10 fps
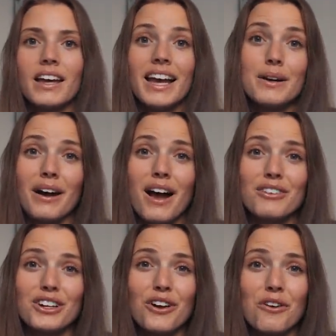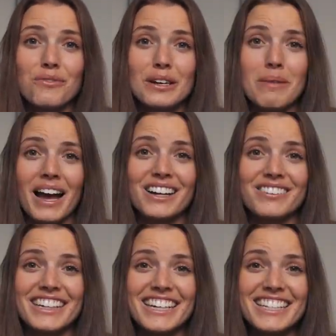Anyway, I've got to go feed my
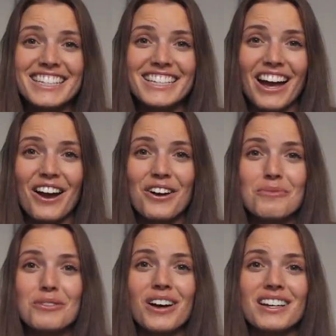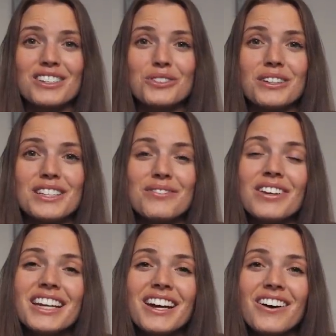hungry kids. I hope you guys enjoyed this
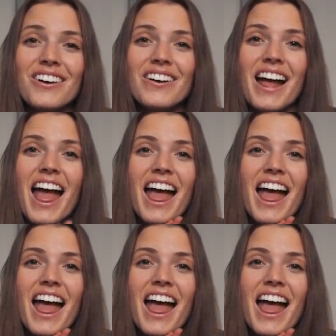video.